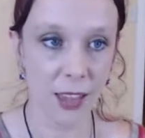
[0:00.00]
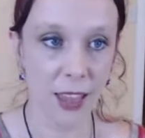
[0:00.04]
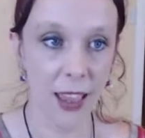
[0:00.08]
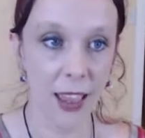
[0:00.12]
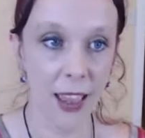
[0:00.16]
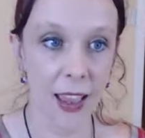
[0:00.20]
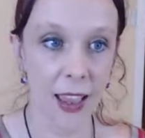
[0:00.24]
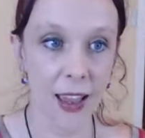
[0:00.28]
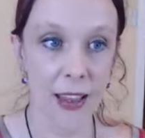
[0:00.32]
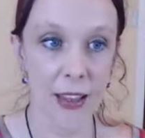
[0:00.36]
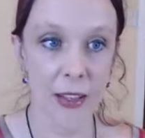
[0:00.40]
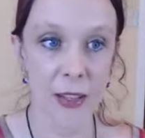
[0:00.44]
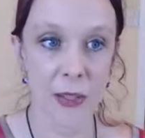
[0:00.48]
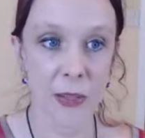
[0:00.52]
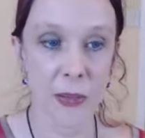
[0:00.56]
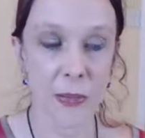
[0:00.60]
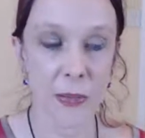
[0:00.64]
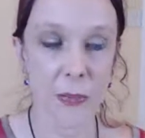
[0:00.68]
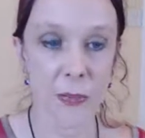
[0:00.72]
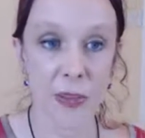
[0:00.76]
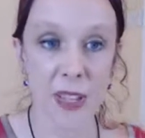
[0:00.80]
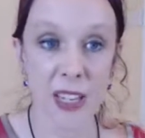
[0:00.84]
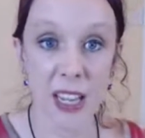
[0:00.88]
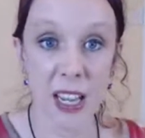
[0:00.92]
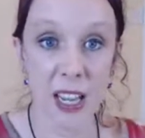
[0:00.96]
And
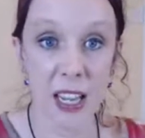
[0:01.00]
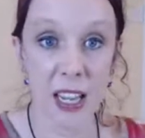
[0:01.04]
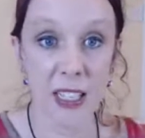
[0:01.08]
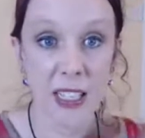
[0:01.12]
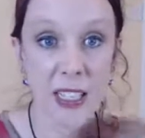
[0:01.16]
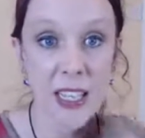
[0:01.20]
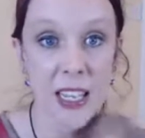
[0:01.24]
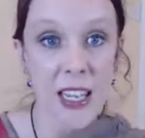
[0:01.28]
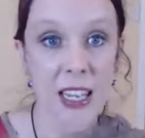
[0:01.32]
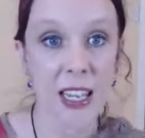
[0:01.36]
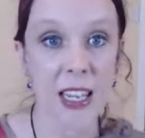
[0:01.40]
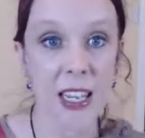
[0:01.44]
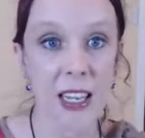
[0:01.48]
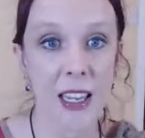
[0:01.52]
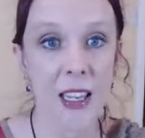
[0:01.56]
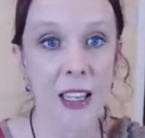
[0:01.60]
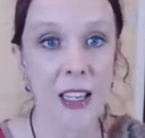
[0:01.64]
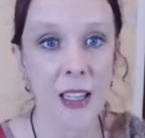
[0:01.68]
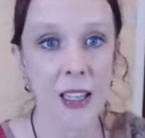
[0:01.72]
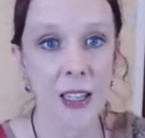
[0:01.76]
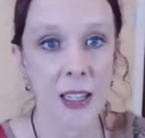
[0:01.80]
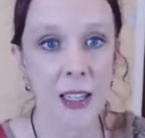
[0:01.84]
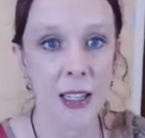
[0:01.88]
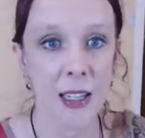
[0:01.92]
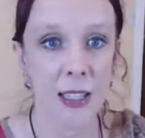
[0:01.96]
because he
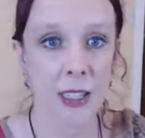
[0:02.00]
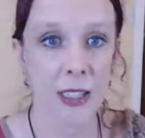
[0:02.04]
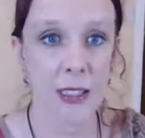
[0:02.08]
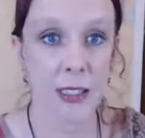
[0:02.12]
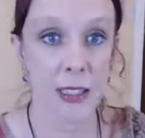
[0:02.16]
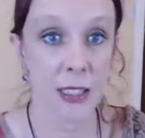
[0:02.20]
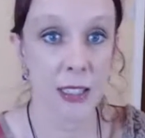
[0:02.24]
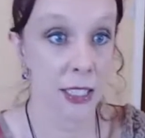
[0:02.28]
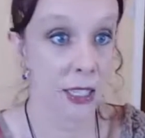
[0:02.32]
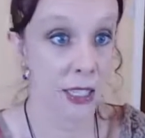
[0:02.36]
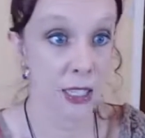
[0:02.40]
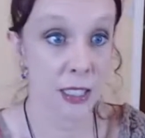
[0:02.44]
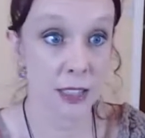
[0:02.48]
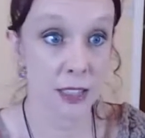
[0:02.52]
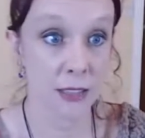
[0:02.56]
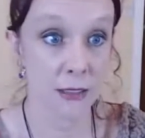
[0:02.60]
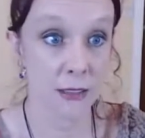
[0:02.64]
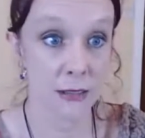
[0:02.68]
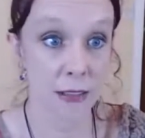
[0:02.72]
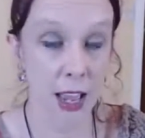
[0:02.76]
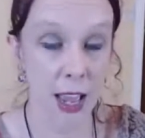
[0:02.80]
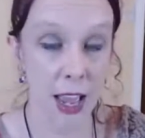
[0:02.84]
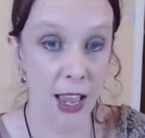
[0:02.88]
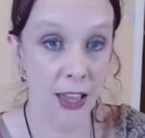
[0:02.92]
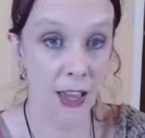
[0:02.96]

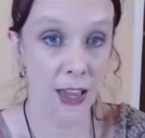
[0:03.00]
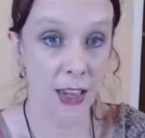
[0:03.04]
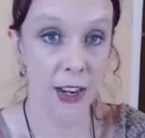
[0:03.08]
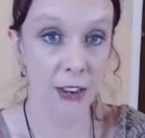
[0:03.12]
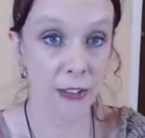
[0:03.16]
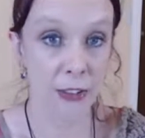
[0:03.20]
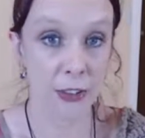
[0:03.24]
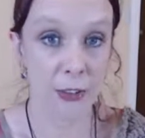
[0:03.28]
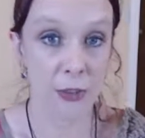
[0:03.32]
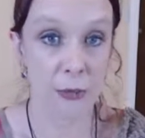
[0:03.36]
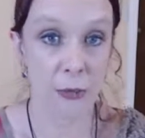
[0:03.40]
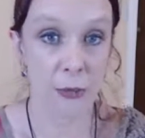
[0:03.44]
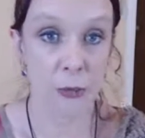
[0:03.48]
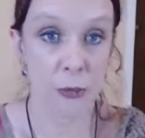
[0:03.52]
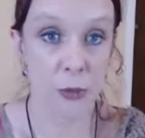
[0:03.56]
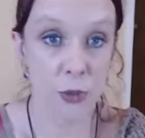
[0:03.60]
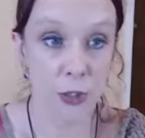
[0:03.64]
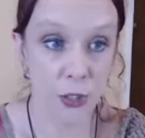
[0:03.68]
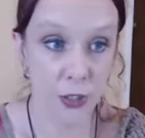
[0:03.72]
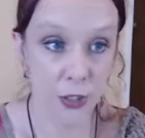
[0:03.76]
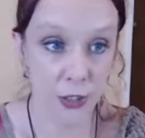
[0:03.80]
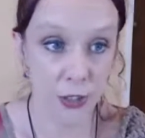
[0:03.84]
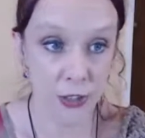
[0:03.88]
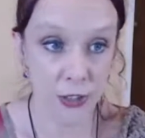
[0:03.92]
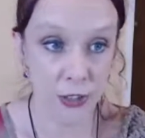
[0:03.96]
had never
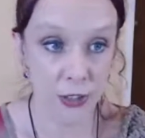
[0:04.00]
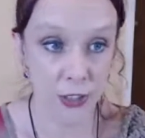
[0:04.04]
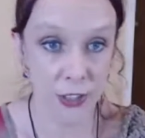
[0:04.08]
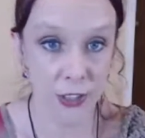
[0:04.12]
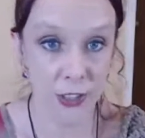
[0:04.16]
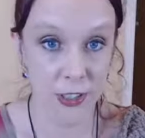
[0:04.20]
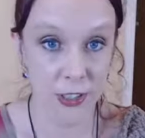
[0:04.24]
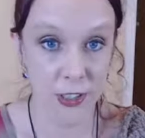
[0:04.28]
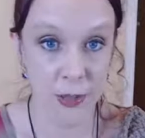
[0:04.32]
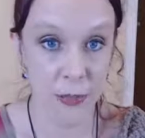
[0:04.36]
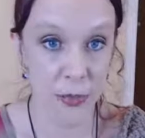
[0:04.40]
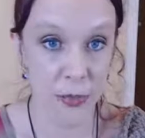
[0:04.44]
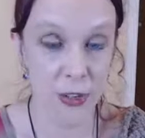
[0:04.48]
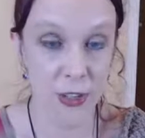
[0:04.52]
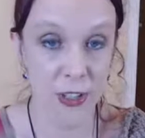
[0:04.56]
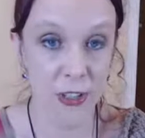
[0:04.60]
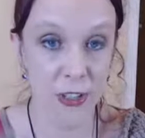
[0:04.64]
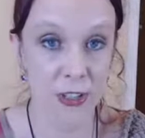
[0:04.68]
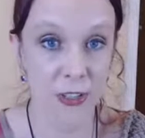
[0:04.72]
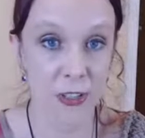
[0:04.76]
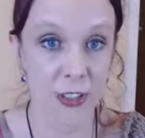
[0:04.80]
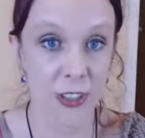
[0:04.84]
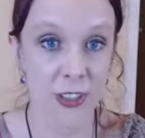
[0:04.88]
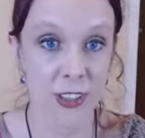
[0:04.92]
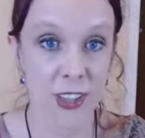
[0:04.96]
worn a
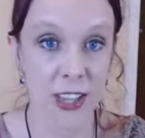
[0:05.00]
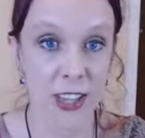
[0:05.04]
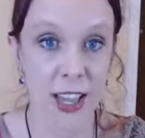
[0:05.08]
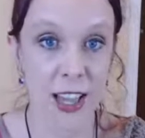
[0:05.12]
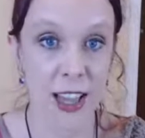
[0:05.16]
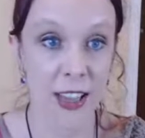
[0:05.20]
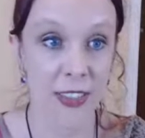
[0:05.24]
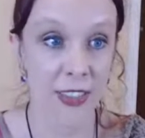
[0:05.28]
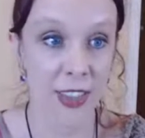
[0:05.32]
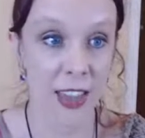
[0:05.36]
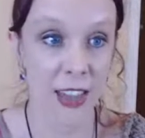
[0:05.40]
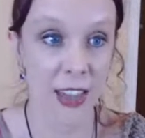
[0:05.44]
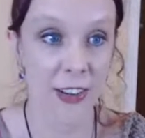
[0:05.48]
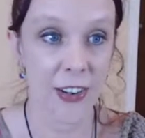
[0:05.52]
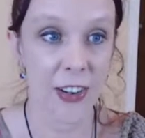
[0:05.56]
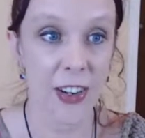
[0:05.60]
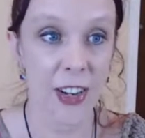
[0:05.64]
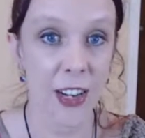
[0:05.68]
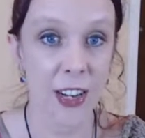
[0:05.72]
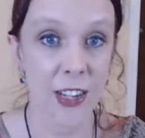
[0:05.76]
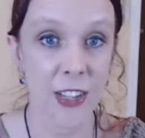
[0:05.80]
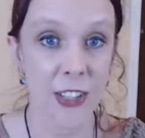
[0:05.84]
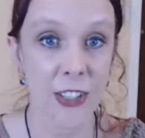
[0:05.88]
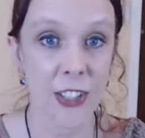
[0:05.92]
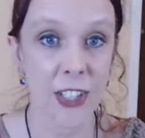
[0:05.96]
boy's shirt that had that
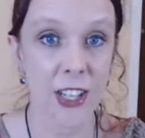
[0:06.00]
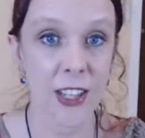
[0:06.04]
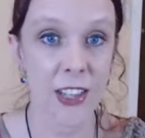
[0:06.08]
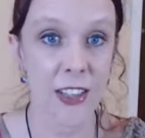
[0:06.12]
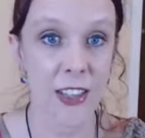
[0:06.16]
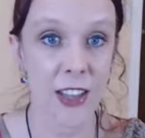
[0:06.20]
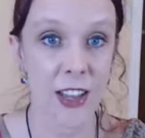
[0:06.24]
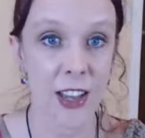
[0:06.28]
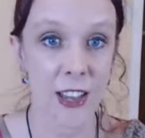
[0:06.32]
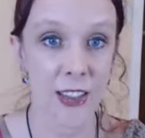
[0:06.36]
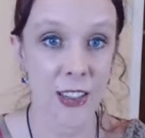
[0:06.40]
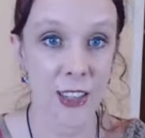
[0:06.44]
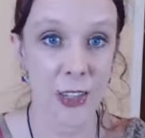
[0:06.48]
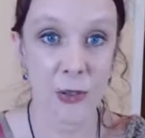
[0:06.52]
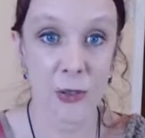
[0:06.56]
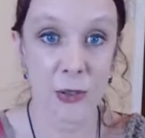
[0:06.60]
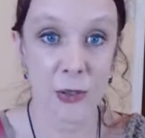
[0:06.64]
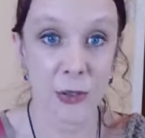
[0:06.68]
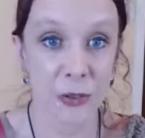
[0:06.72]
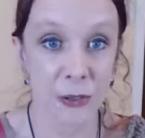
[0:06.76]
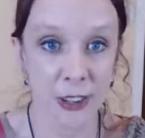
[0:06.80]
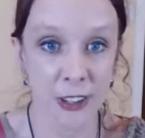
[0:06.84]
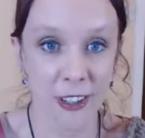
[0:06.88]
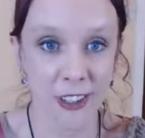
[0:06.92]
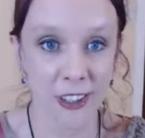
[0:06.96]
notch, he thought that he
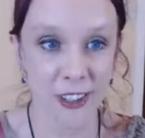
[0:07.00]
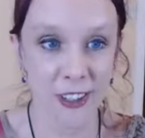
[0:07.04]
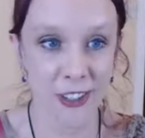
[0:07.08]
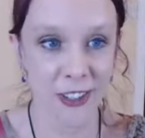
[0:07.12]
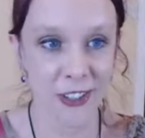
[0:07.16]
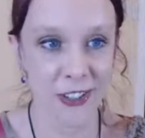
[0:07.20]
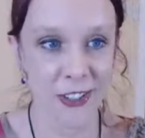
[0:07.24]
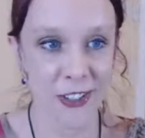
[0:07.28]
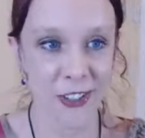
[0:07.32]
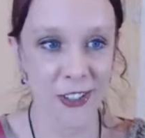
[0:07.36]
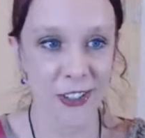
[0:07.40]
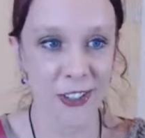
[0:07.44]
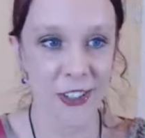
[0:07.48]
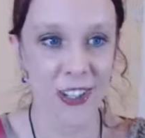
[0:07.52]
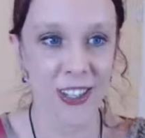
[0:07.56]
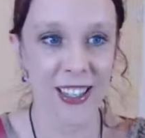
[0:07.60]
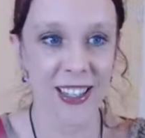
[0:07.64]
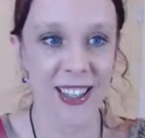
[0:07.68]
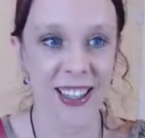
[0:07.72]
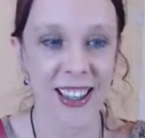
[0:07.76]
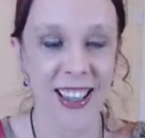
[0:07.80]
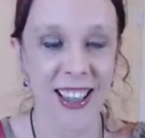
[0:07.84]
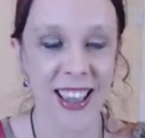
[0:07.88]
was wearing a girl's shirt.